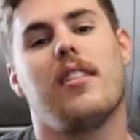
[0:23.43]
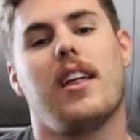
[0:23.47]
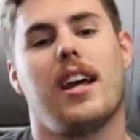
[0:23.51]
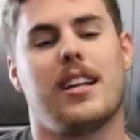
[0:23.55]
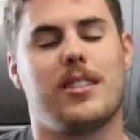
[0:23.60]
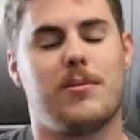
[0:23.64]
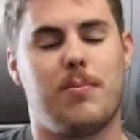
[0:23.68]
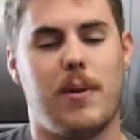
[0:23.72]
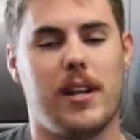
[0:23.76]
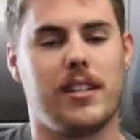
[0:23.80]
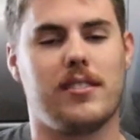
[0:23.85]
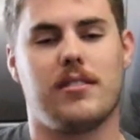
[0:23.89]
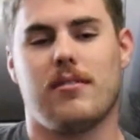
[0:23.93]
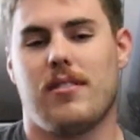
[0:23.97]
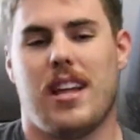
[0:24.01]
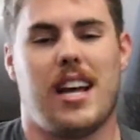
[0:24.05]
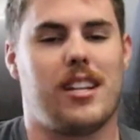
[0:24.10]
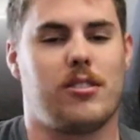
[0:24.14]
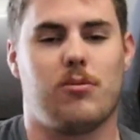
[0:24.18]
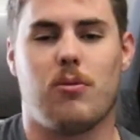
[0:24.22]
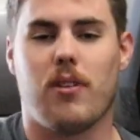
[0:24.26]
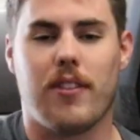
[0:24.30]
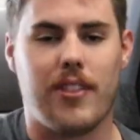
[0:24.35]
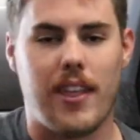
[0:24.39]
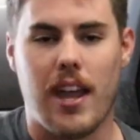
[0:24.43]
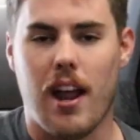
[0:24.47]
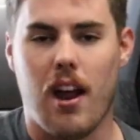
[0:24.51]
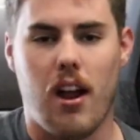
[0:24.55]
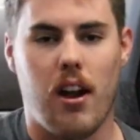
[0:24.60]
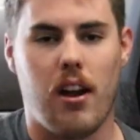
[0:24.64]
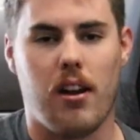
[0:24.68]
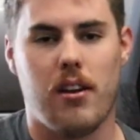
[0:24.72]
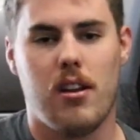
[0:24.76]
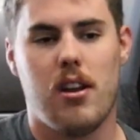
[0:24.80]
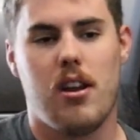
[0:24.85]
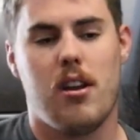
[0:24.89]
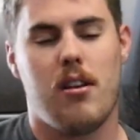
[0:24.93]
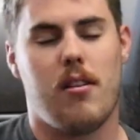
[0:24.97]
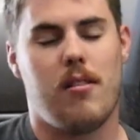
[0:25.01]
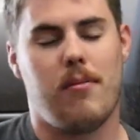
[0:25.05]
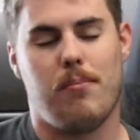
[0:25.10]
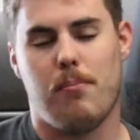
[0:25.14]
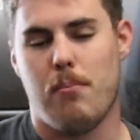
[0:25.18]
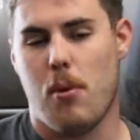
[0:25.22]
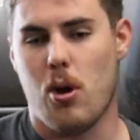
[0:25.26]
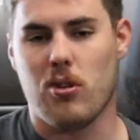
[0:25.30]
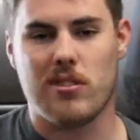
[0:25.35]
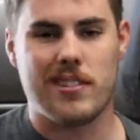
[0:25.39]
That's what they are.
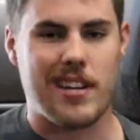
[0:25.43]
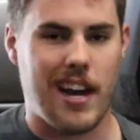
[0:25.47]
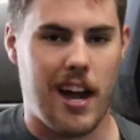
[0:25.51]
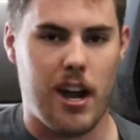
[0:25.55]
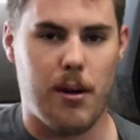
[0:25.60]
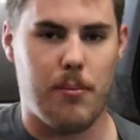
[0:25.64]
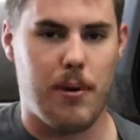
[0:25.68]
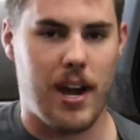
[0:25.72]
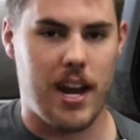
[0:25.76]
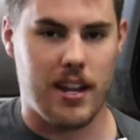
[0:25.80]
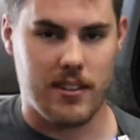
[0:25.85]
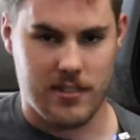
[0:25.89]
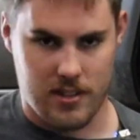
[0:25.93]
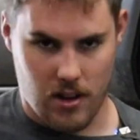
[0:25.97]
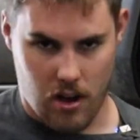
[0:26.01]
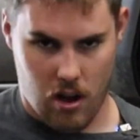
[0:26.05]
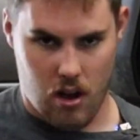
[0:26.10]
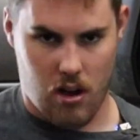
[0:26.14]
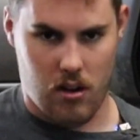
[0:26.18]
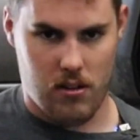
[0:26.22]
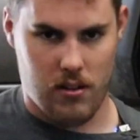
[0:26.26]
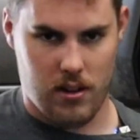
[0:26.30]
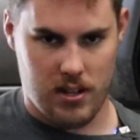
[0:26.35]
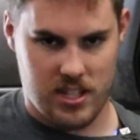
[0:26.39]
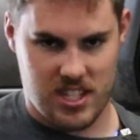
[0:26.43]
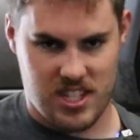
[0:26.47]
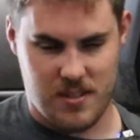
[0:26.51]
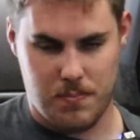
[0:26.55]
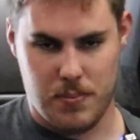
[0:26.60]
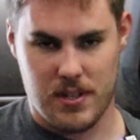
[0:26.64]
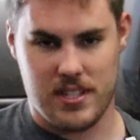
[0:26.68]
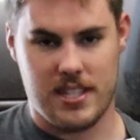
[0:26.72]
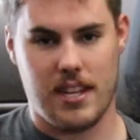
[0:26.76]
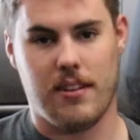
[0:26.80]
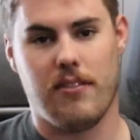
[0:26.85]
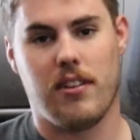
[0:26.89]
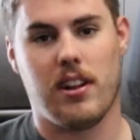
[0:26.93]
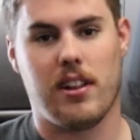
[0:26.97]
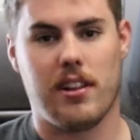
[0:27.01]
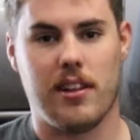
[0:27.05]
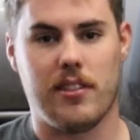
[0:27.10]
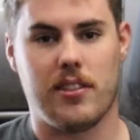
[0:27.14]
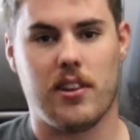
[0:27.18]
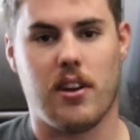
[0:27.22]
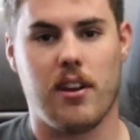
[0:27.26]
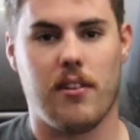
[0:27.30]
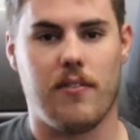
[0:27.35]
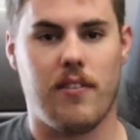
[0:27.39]
Most tire brands aren't
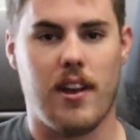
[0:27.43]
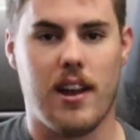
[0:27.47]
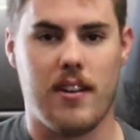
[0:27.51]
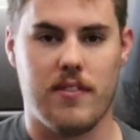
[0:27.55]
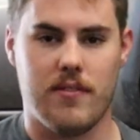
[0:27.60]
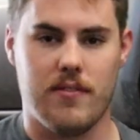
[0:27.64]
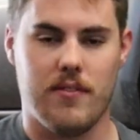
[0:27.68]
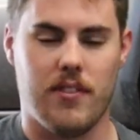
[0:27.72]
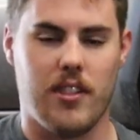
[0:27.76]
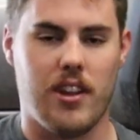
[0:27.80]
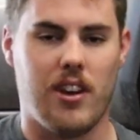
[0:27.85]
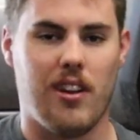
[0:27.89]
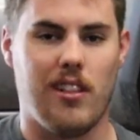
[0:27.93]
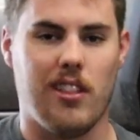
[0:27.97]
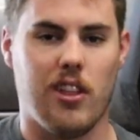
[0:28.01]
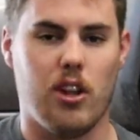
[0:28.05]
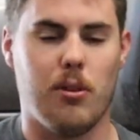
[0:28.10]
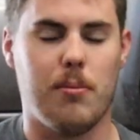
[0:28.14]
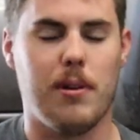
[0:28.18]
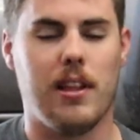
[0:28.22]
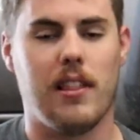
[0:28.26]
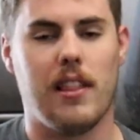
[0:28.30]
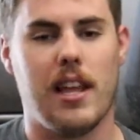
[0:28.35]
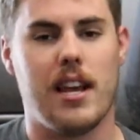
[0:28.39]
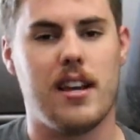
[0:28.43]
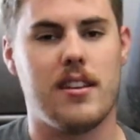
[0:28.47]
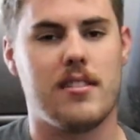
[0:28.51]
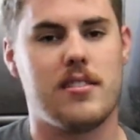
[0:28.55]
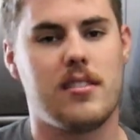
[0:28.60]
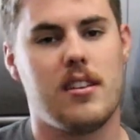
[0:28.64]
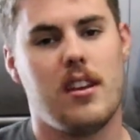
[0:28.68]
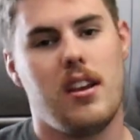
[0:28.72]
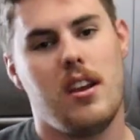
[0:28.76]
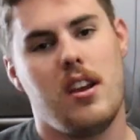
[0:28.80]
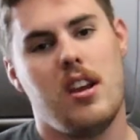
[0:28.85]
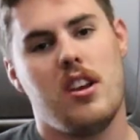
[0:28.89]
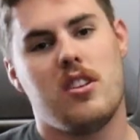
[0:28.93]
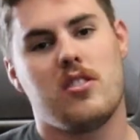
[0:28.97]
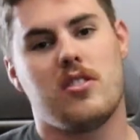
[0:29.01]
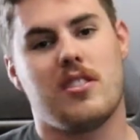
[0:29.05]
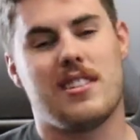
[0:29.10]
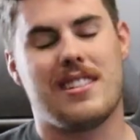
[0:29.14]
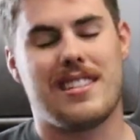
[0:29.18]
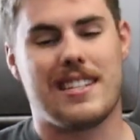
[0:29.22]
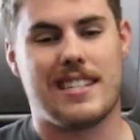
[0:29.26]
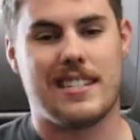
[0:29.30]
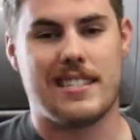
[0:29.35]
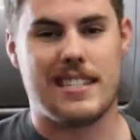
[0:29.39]
specifically 35, they're a little bit less.
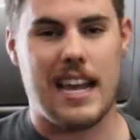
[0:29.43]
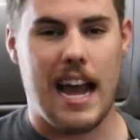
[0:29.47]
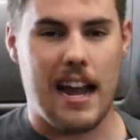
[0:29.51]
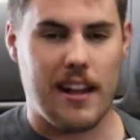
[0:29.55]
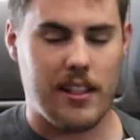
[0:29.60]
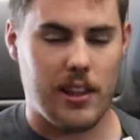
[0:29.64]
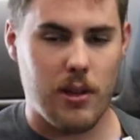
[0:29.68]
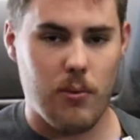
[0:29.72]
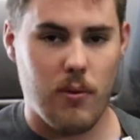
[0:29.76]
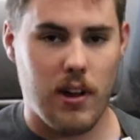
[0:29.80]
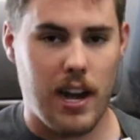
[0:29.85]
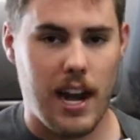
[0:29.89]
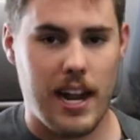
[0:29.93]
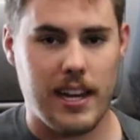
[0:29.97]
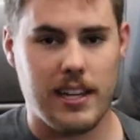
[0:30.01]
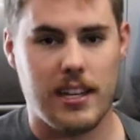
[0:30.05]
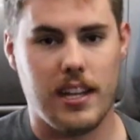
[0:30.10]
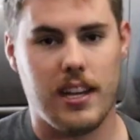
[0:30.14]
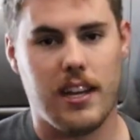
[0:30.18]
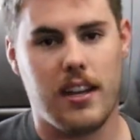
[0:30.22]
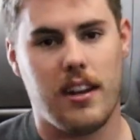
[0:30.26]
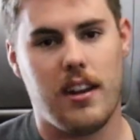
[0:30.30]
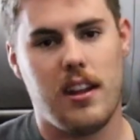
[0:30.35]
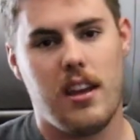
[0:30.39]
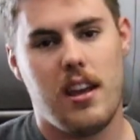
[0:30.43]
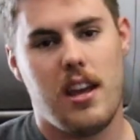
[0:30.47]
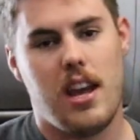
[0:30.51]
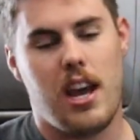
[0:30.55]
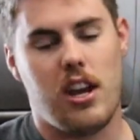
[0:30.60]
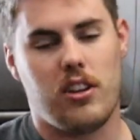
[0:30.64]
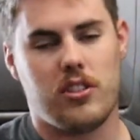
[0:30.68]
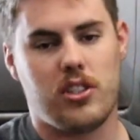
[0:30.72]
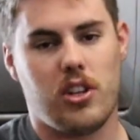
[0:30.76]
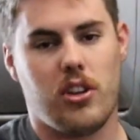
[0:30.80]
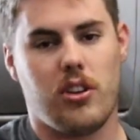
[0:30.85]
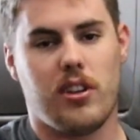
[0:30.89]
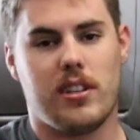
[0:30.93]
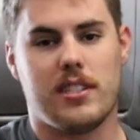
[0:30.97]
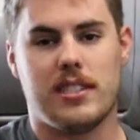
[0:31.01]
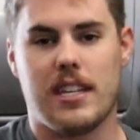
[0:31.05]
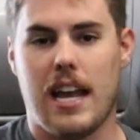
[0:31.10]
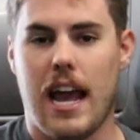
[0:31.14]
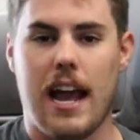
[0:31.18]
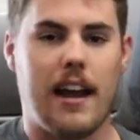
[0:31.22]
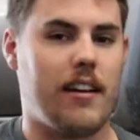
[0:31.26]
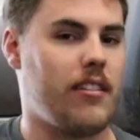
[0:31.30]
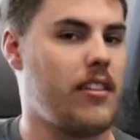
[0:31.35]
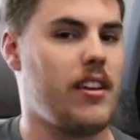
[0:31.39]
So this is exactly what I did. I'll show you
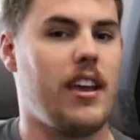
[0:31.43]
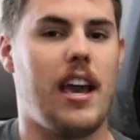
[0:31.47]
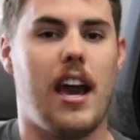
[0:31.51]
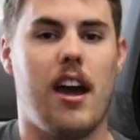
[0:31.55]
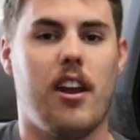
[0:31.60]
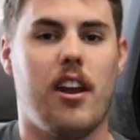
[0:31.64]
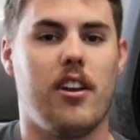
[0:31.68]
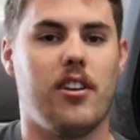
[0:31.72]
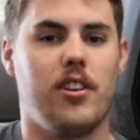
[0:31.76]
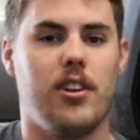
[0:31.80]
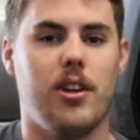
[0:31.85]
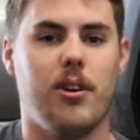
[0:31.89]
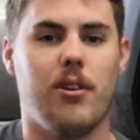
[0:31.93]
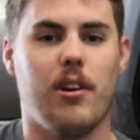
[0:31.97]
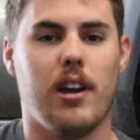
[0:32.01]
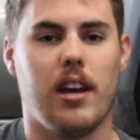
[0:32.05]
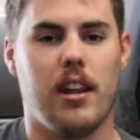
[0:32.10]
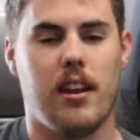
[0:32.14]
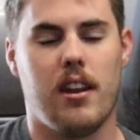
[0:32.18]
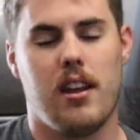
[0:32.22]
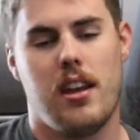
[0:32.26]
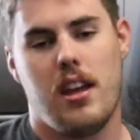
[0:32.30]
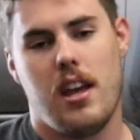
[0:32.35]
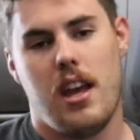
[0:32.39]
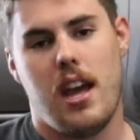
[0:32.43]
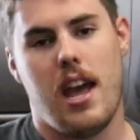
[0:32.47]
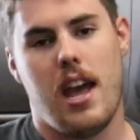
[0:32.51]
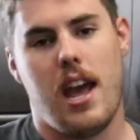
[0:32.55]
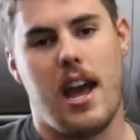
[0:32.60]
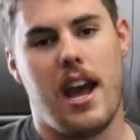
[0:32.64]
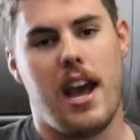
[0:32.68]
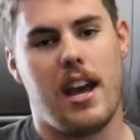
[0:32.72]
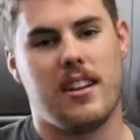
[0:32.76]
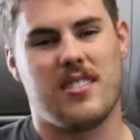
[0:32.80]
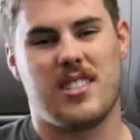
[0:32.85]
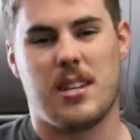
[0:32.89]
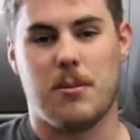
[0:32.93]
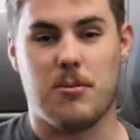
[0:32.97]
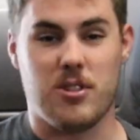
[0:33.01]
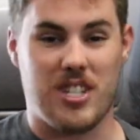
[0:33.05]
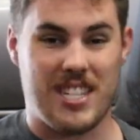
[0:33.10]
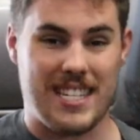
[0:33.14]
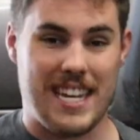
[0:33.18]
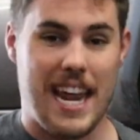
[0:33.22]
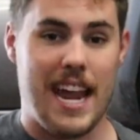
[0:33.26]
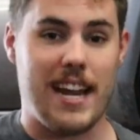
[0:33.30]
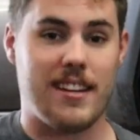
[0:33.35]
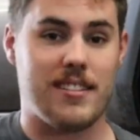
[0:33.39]
exactly how to do it and some
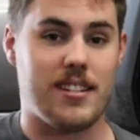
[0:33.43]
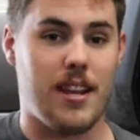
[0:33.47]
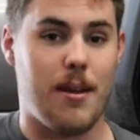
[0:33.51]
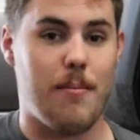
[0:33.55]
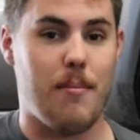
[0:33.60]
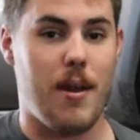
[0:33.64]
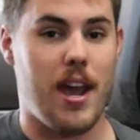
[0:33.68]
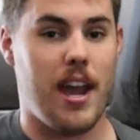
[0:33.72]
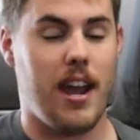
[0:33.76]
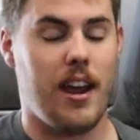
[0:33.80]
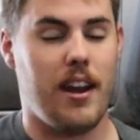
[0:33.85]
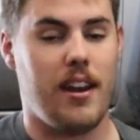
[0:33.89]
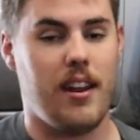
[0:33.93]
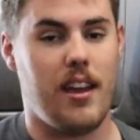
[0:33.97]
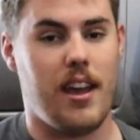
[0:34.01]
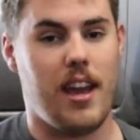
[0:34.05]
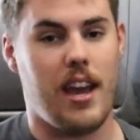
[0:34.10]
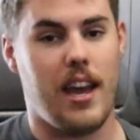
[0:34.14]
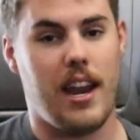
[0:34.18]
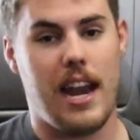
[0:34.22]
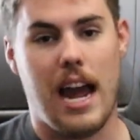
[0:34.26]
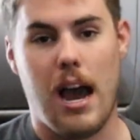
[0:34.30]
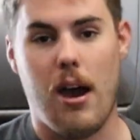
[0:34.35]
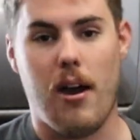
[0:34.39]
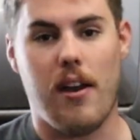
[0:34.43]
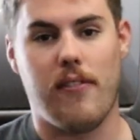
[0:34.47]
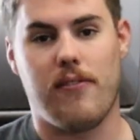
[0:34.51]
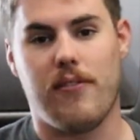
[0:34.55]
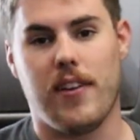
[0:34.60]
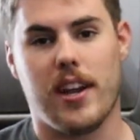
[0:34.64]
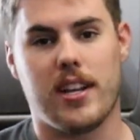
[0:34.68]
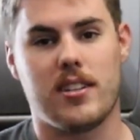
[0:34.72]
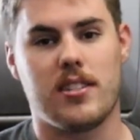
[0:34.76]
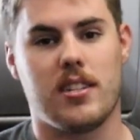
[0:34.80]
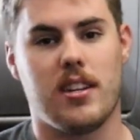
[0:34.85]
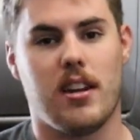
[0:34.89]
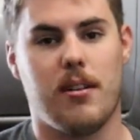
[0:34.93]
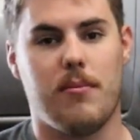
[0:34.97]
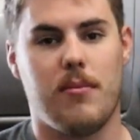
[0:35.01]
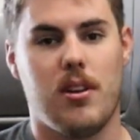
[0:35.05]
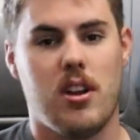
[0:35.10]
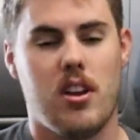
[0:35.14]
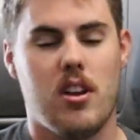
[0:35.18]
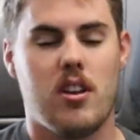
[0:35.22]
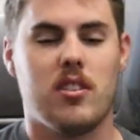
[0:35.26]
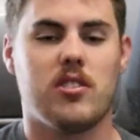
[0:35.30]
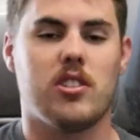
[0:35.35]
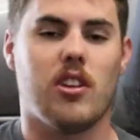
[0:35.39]
mistakes I made and how I fixed them.
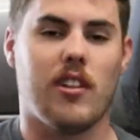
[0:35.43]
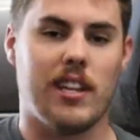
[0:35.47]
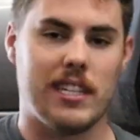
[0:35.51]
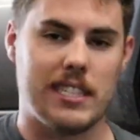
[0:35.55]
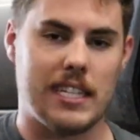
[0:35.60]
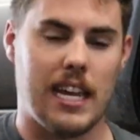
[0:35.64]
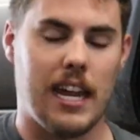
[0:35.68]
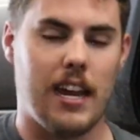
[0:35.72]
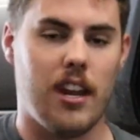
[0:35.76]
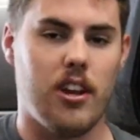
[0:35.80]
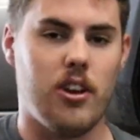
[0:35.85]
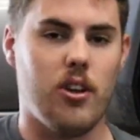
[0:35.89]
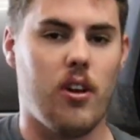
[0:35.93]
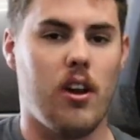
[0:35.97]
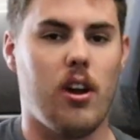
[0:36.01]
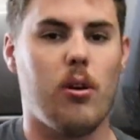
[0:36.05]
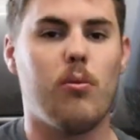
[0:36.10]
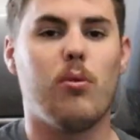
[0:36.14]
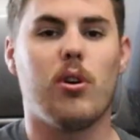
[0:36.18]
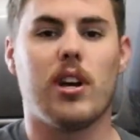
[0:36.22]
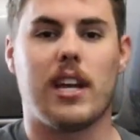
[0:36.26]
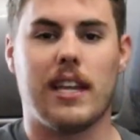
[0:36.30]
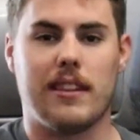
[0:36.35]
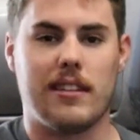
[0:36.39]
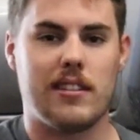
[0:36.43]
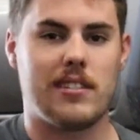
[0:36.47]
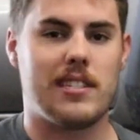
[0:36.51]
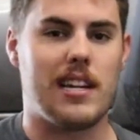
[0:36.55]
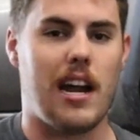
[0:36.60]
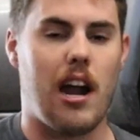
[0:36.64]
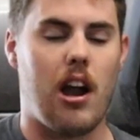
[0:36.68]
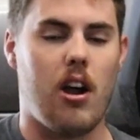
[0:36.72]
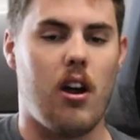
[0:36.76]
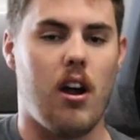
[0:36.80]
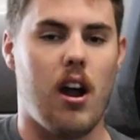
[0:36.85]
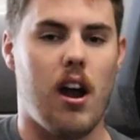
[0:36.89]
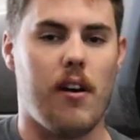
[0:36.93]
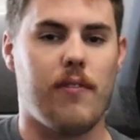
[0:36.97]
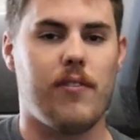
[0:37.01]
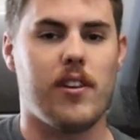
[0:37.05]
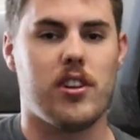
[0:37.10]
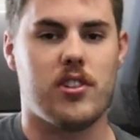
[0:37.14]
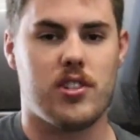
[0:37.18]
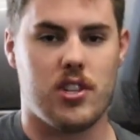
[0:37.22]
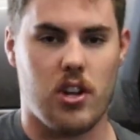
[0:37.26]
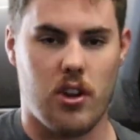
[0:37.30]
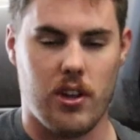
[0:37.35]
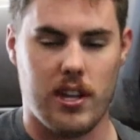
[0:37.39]
So let's get into it. We'll get this tire off
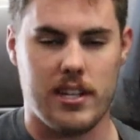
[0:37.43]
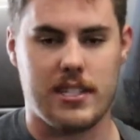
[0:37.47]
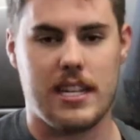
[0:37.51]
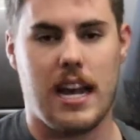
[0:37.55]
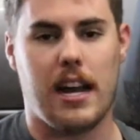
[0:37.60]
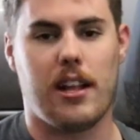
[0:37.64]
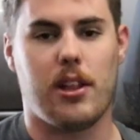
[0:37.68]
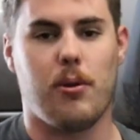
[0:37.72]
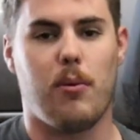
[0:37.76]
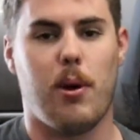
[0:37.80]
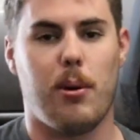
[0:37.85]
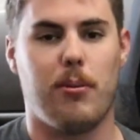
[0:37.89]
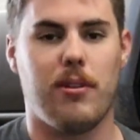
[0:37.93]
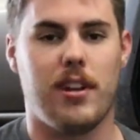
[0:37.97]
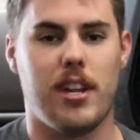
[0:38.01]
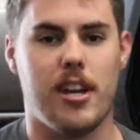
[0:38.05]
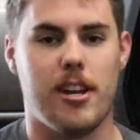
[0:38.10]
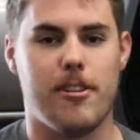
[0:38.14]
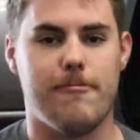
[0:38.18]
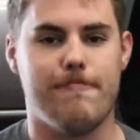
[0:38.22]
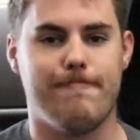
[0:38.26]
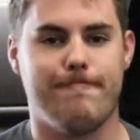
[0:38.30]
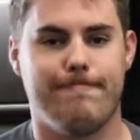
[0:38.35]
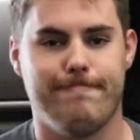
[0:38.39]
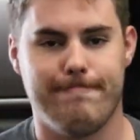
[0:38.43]
and show you exactly what we did.